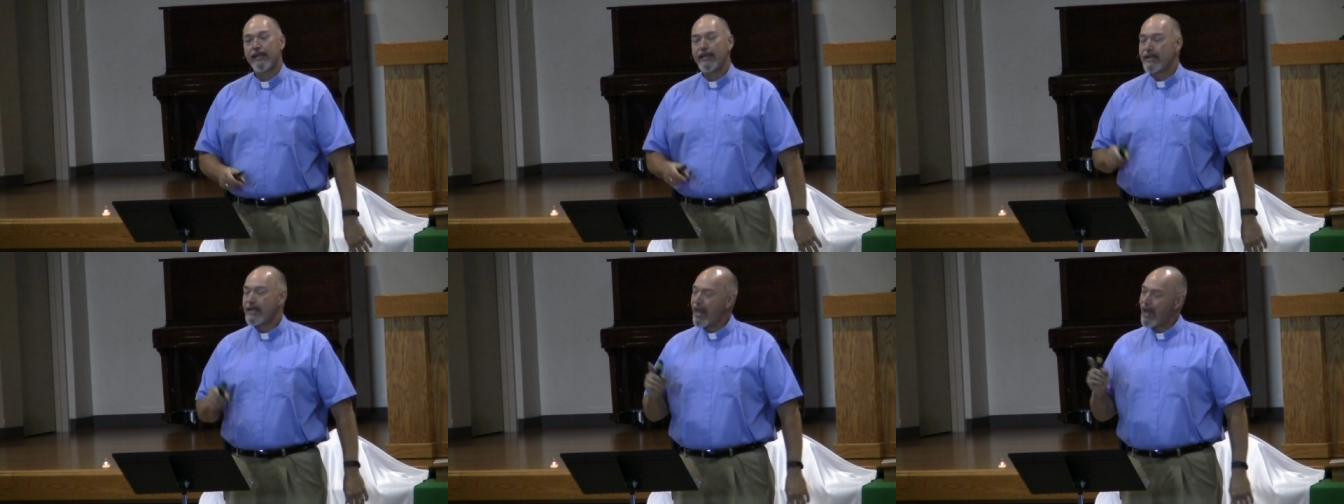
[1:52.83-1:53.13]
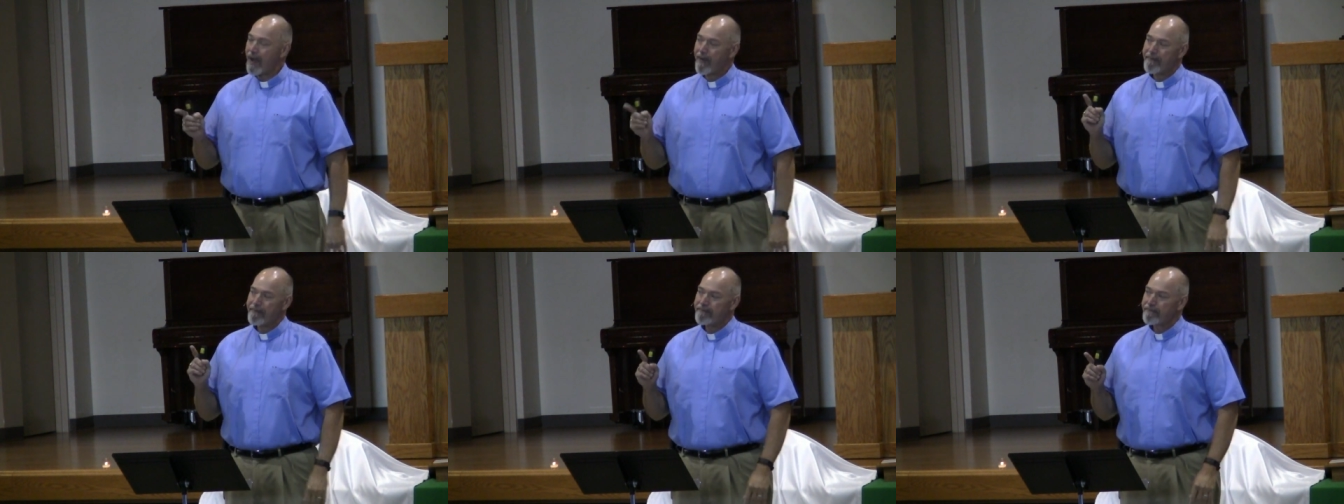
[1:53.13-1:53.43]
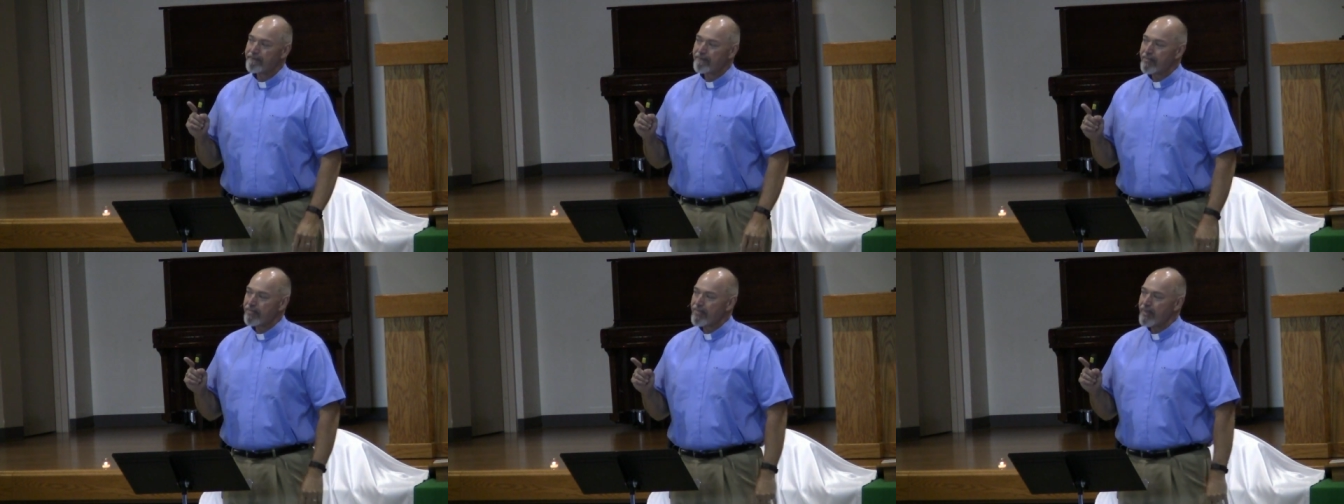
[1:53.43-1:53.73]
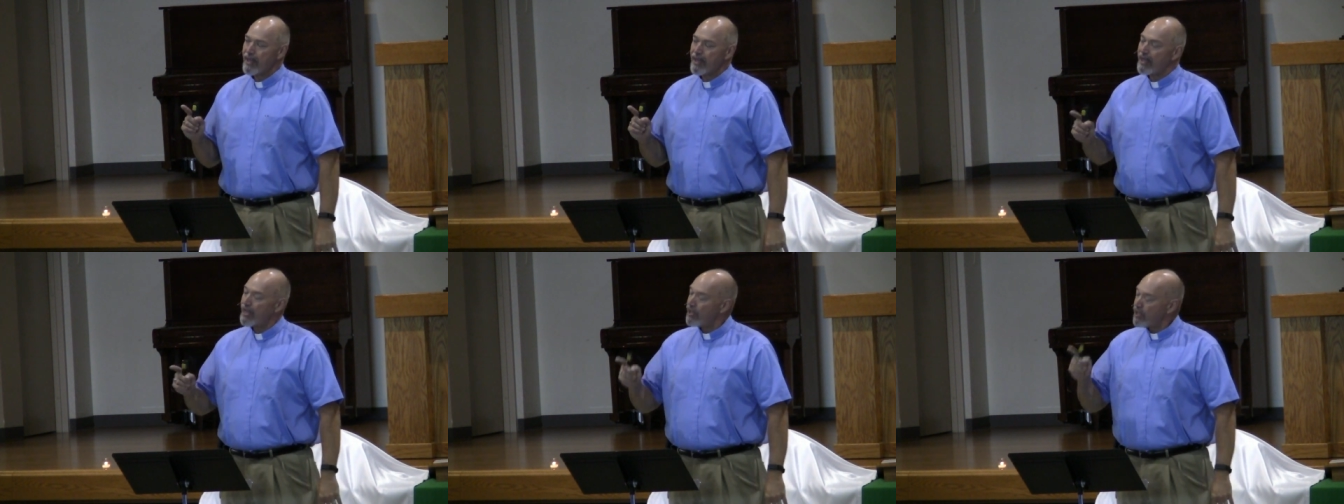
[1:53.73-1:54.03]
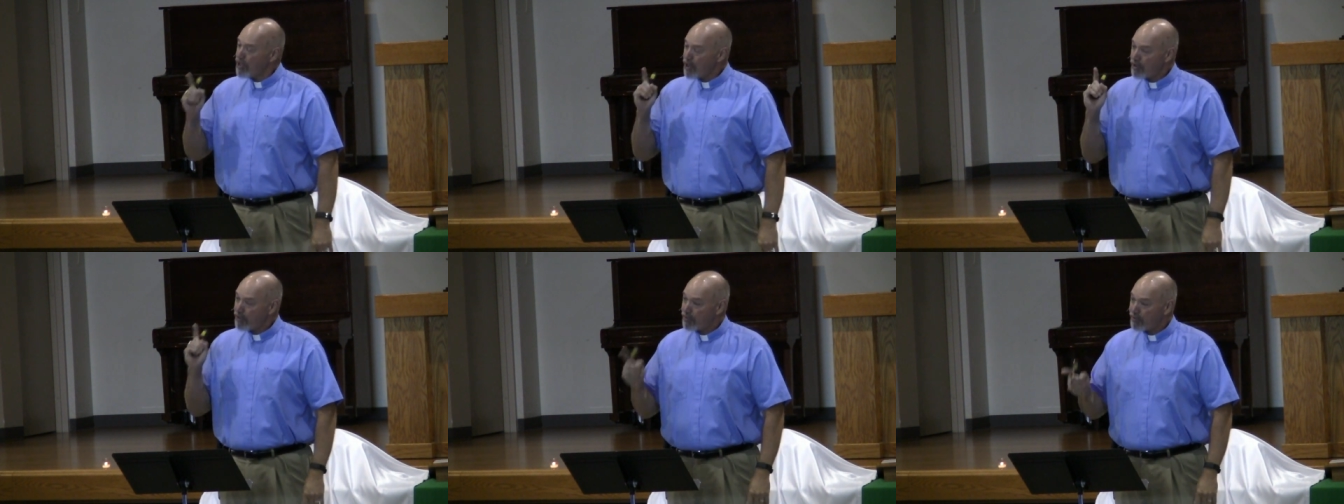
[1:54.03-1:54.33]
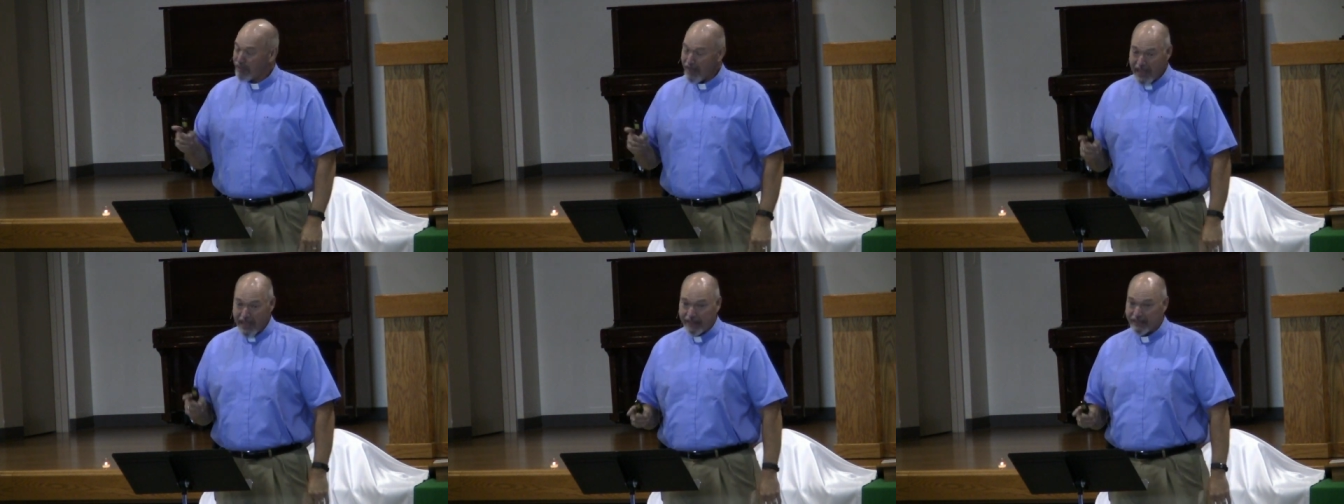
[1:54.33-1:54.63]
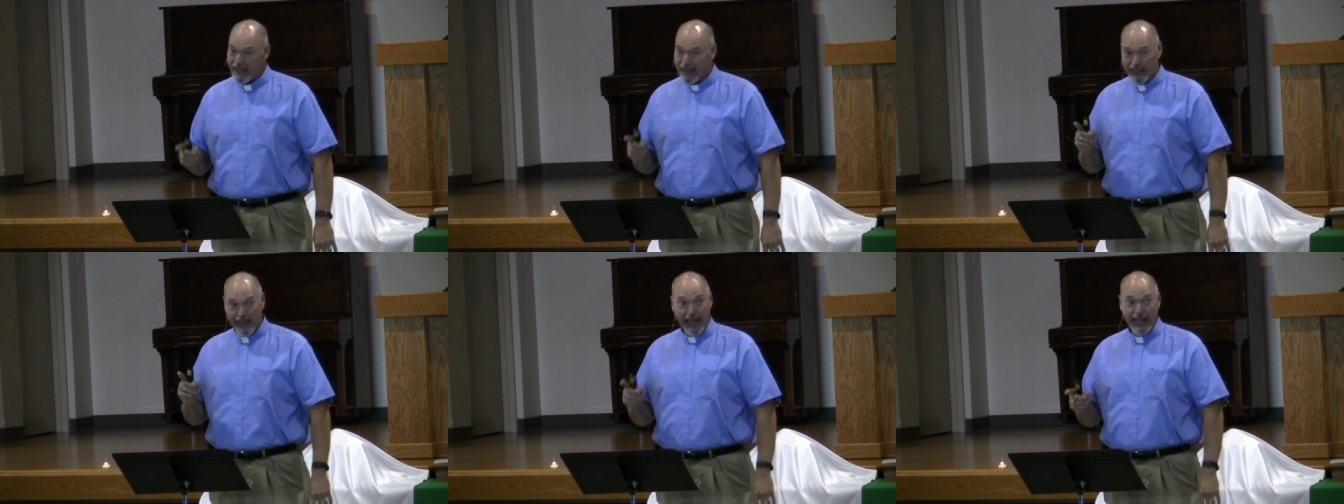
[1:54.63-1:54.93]
Now, you'd think
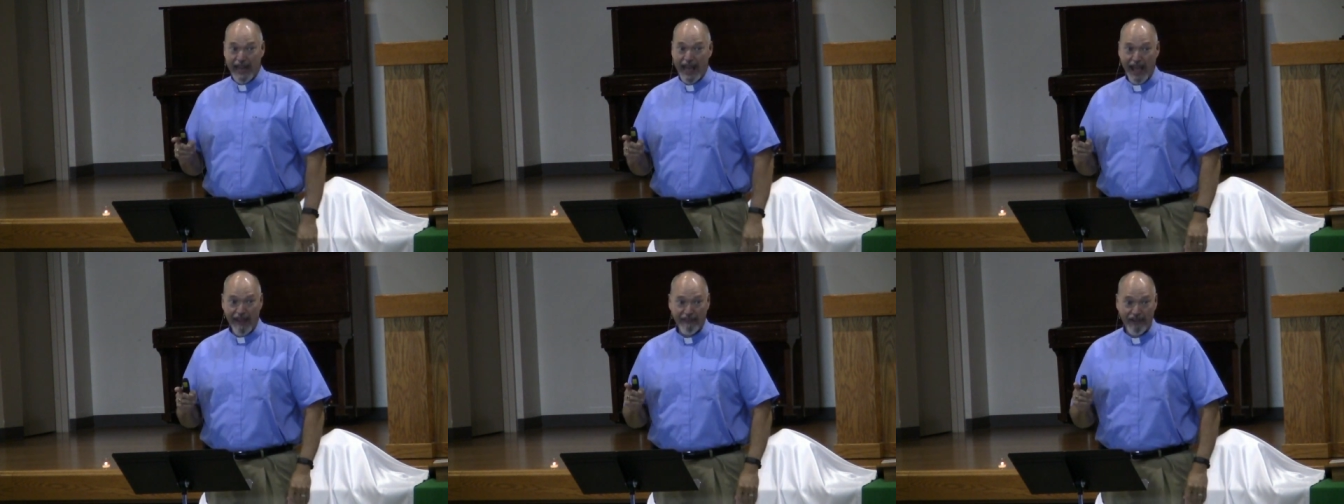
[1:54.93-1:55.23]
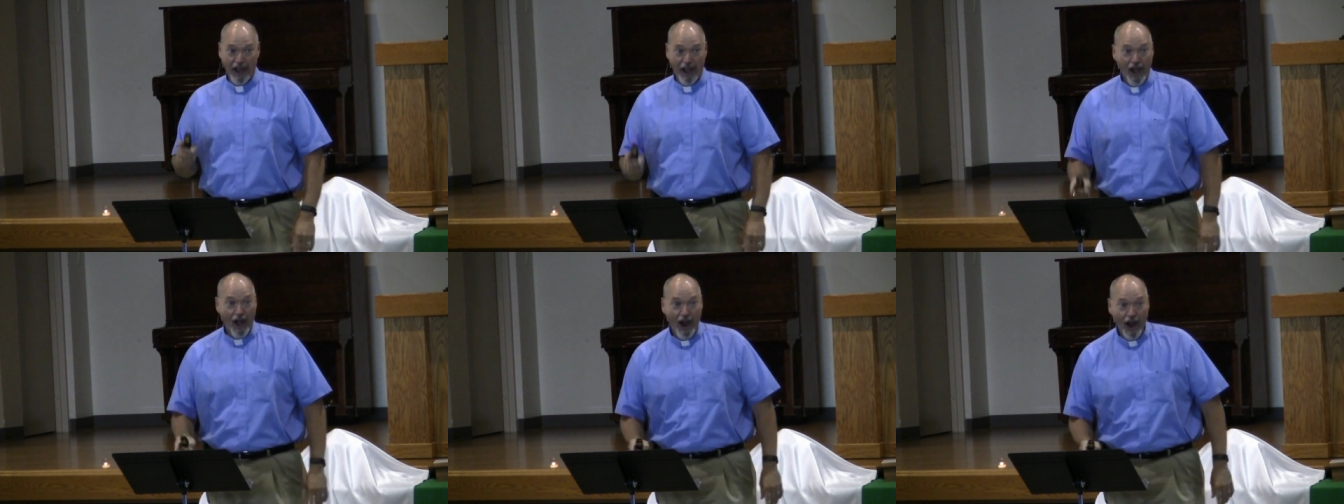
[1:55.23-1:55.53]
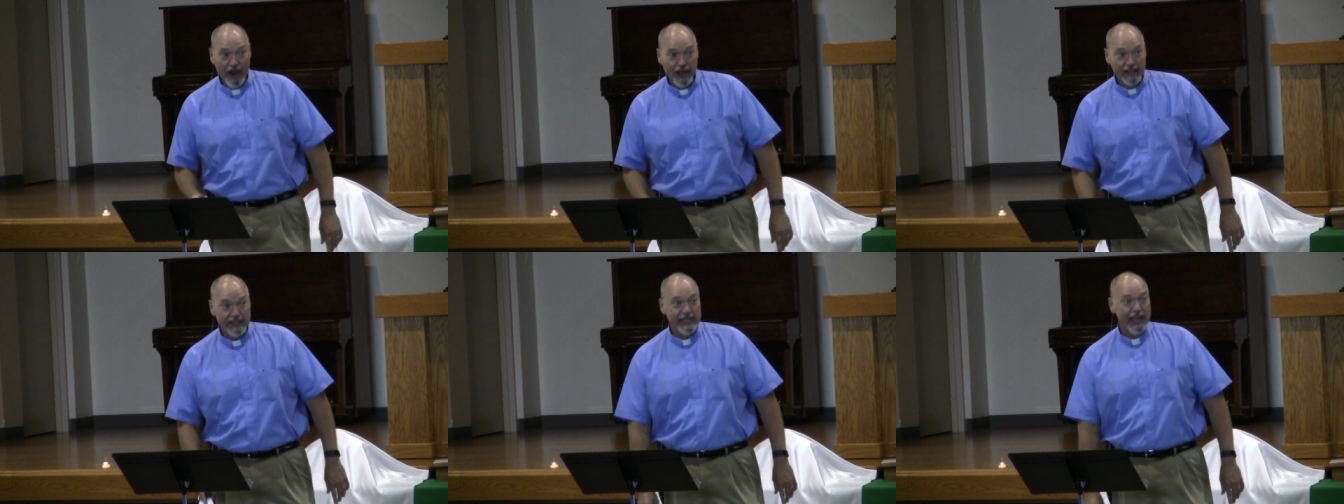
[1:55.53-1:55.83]
that they'd have a hard